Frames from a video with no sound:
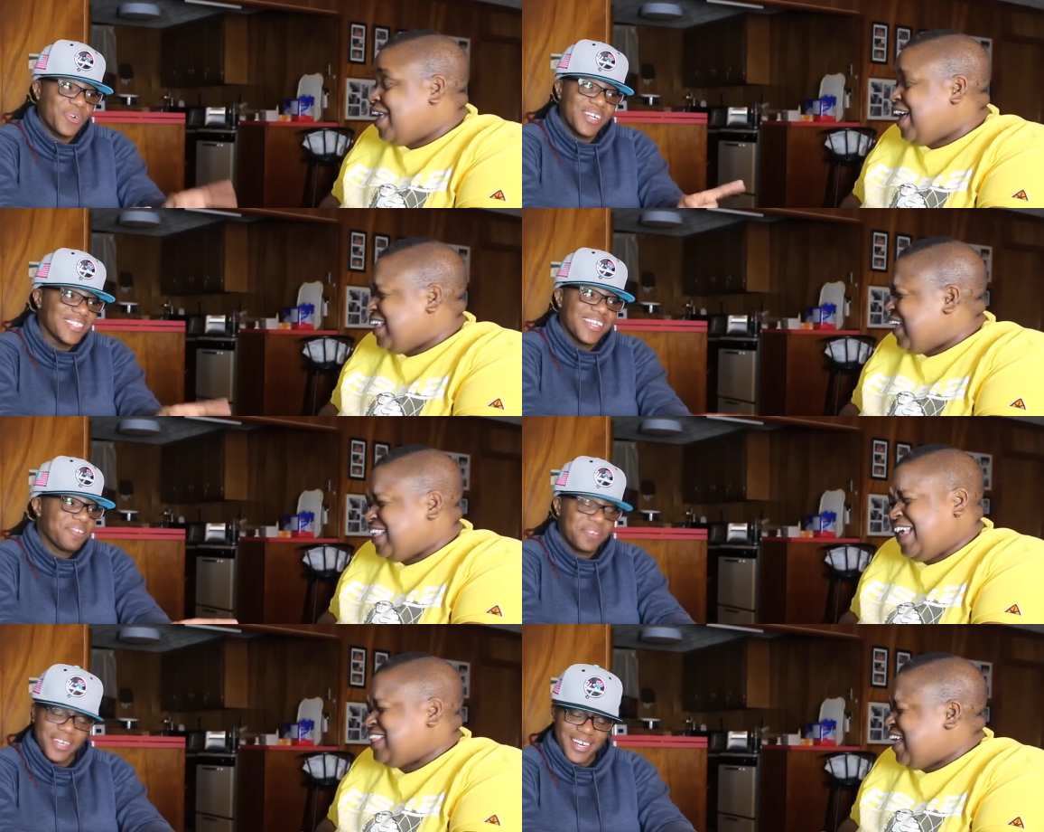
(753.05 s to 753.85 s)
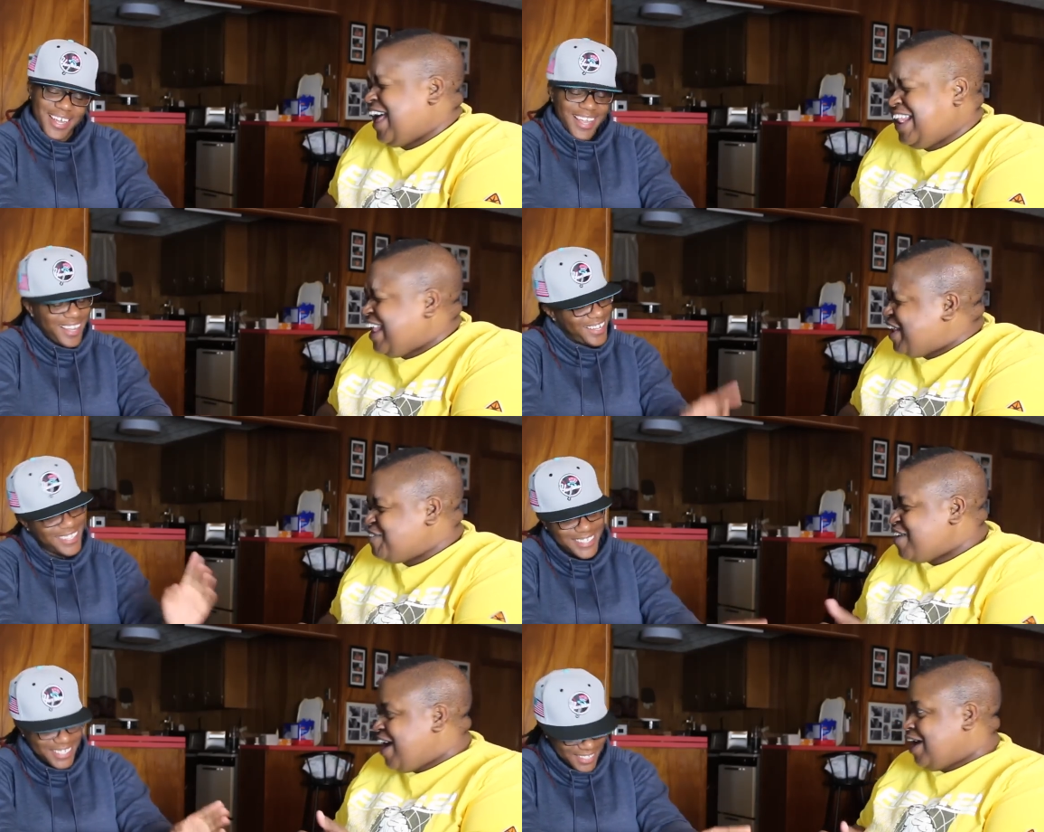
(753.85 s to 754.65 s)
Speaker 1: totally different. let
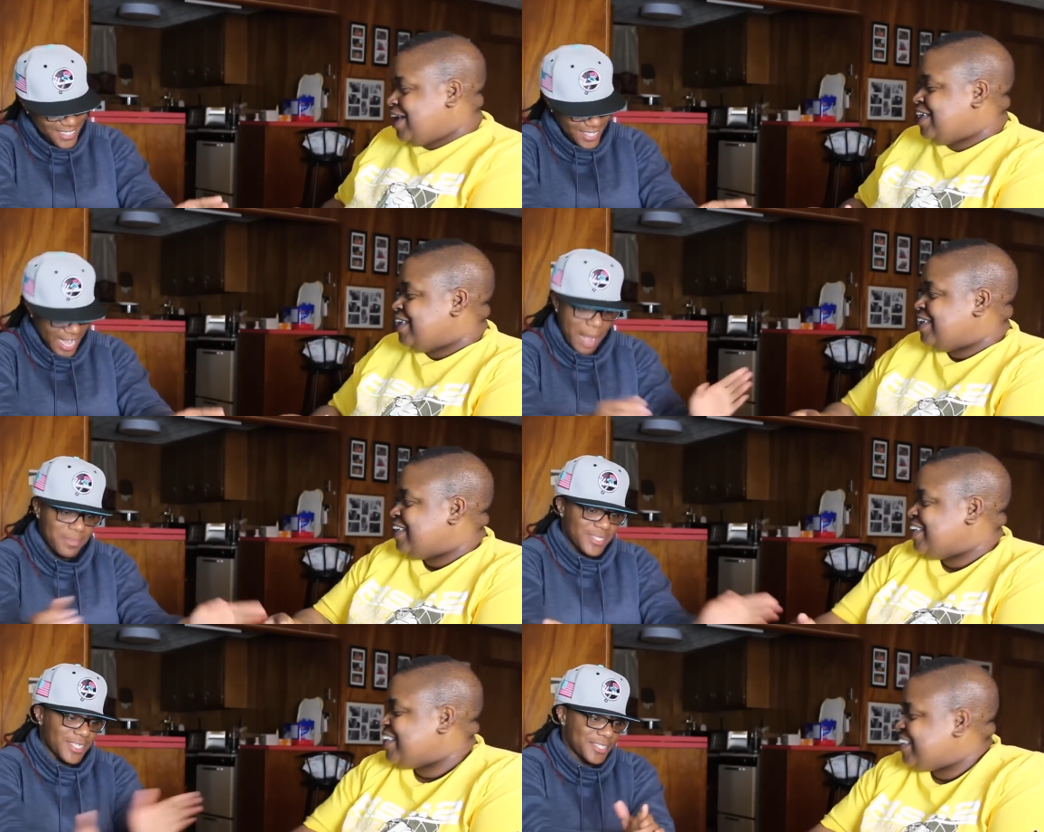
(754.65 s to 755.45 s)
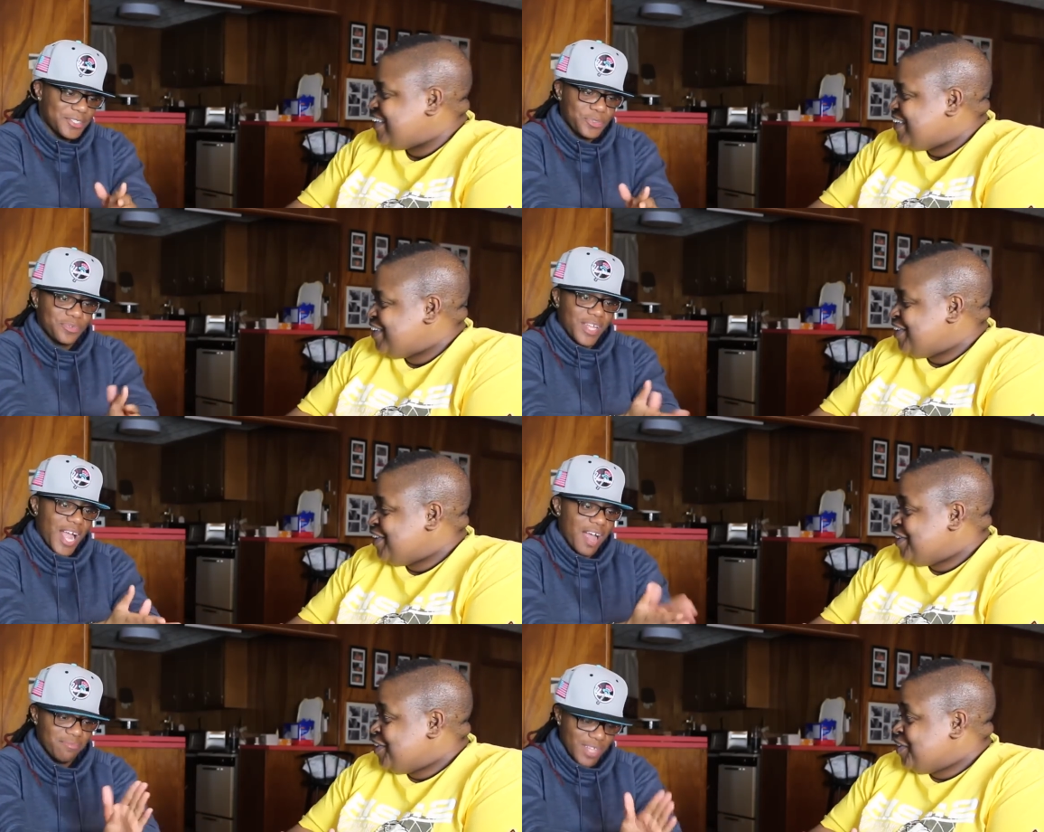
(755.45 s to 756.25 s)
it rock.
Speaker 2: I'm gonna tell you the truth. Like
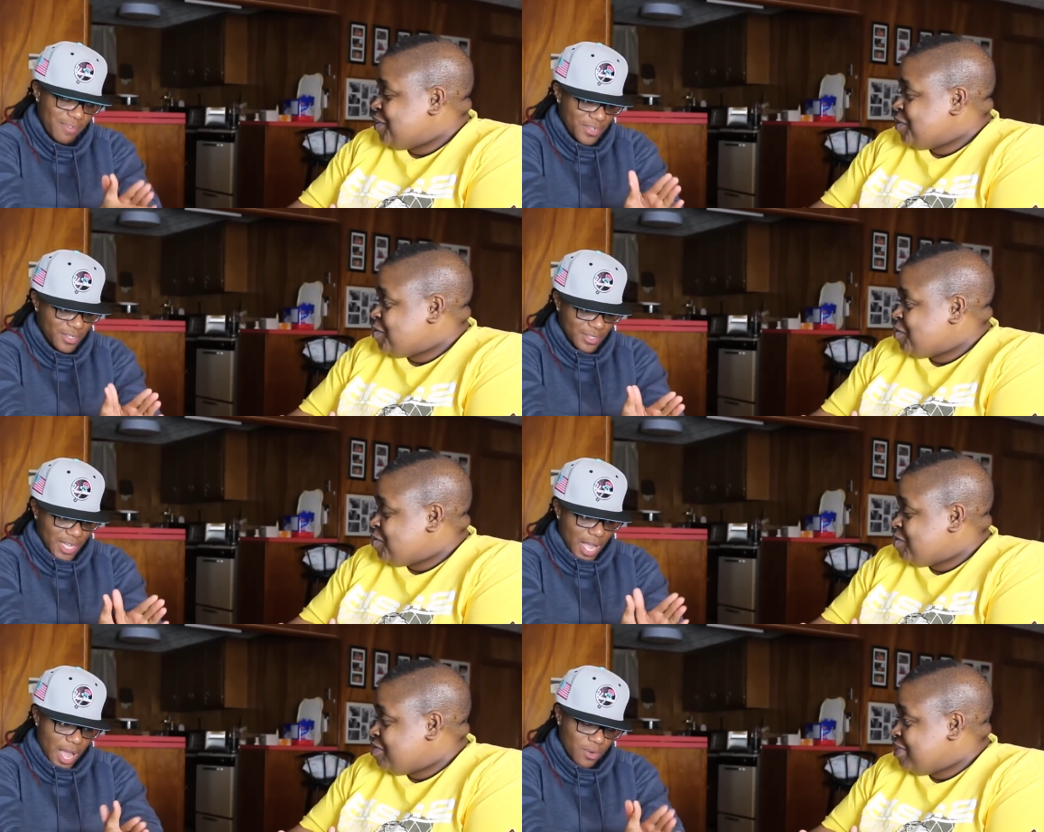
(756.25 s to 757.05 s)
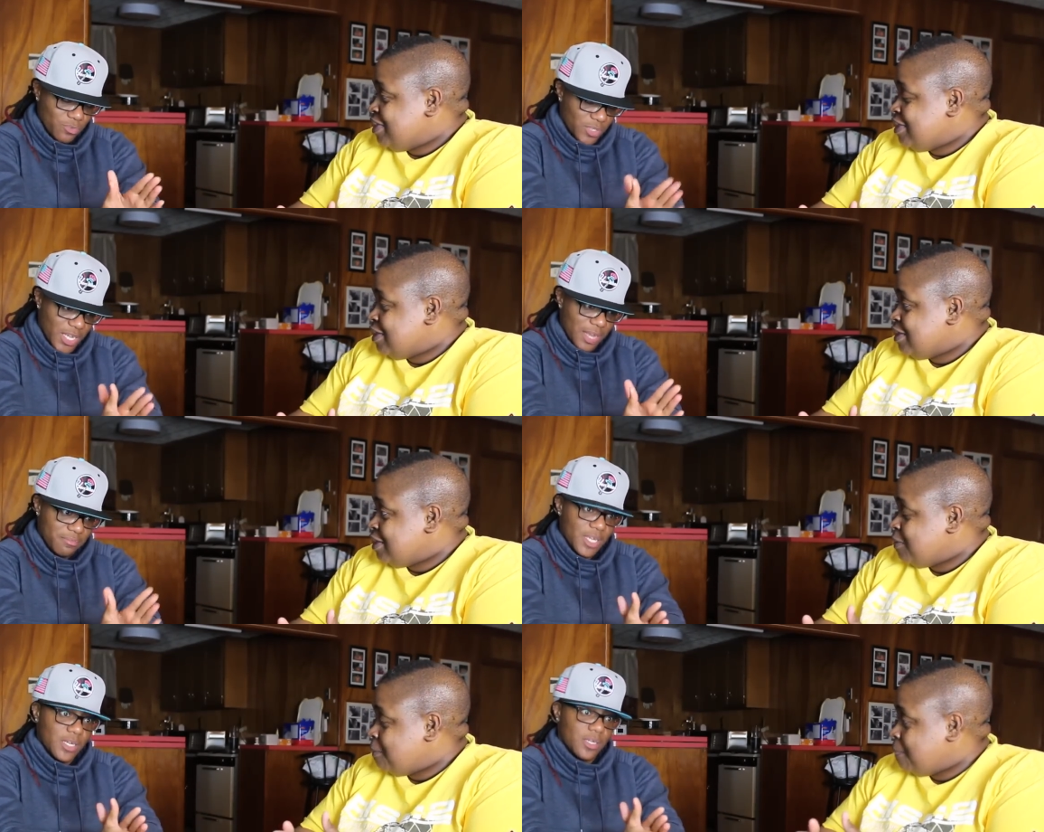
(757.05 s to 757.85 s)
I've never, I don't think I've
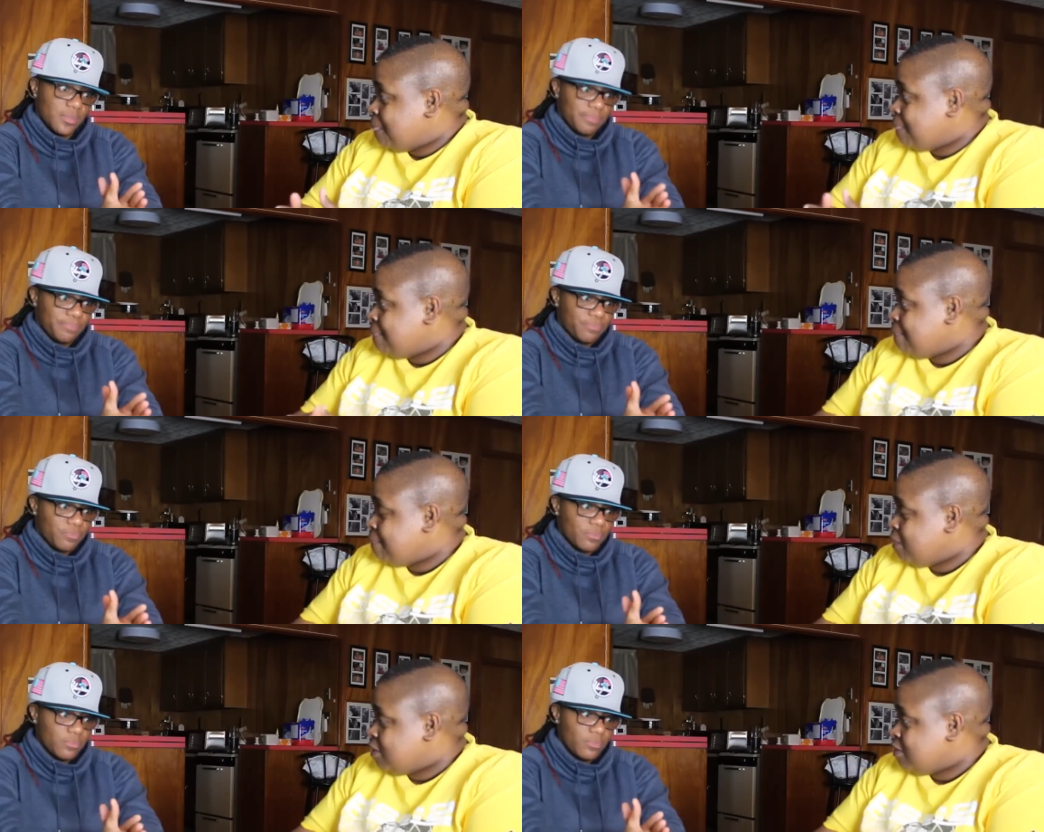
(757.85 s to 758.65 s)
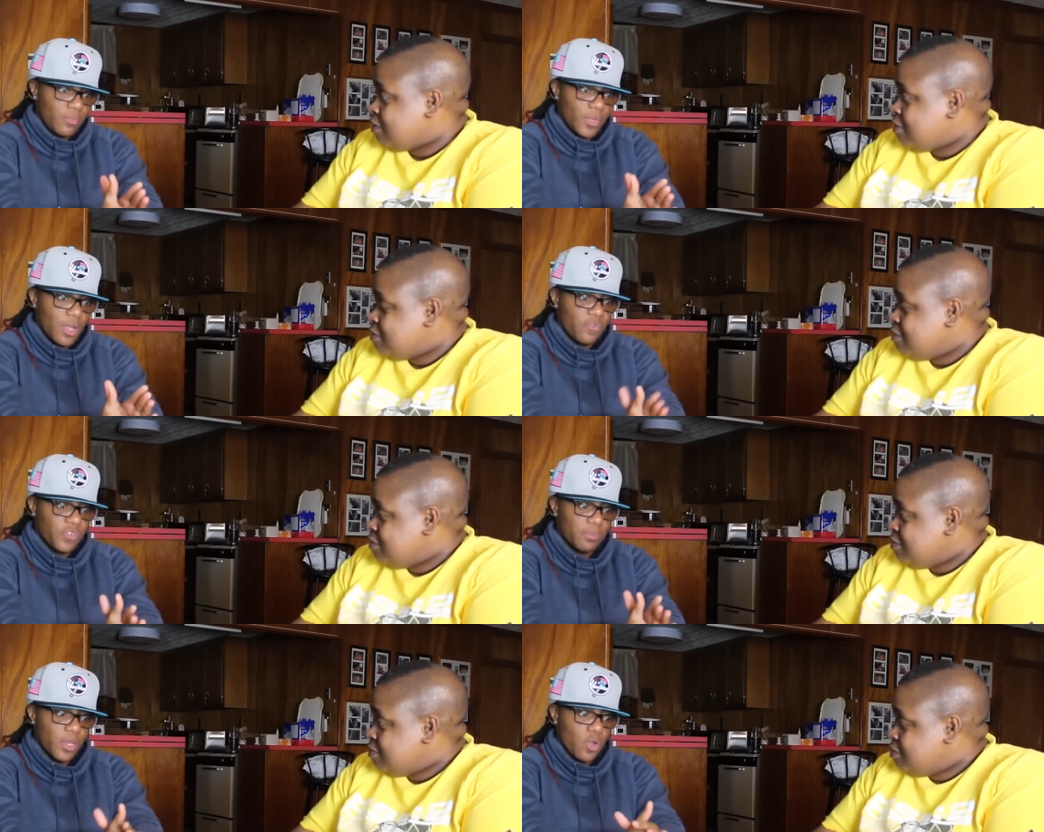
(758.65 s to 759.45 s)
dated a
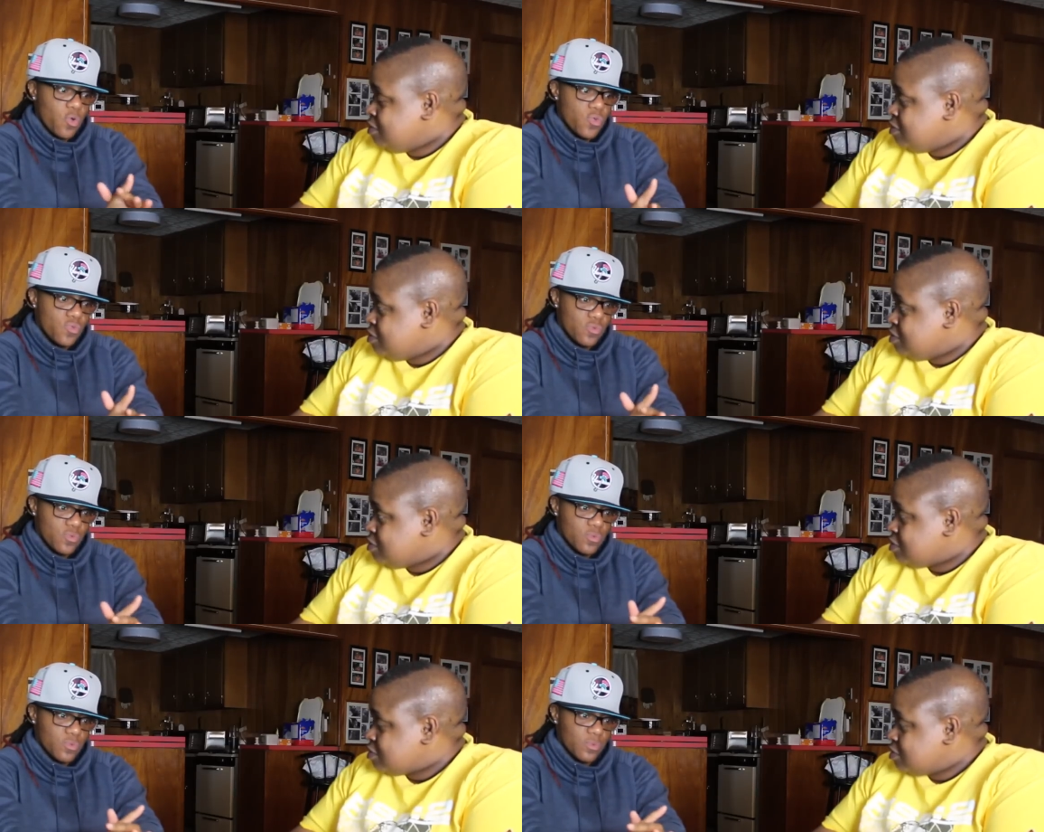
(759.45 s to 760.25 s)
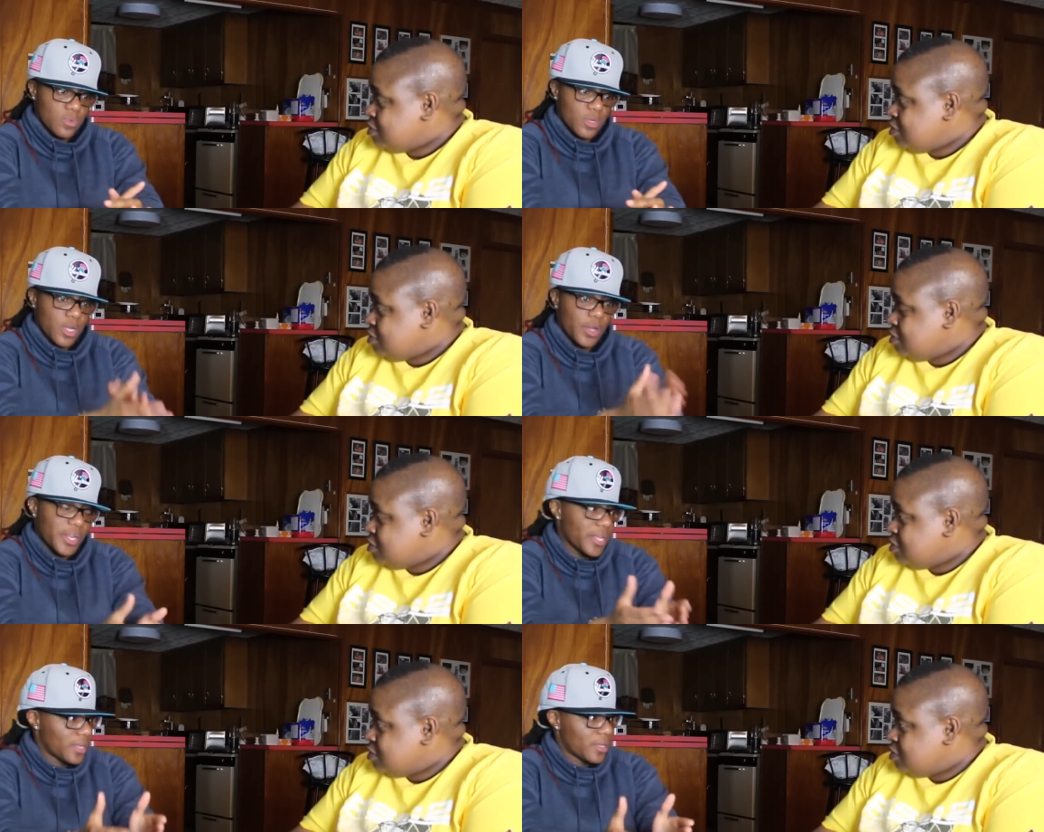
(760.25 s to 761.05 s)
female who couldn't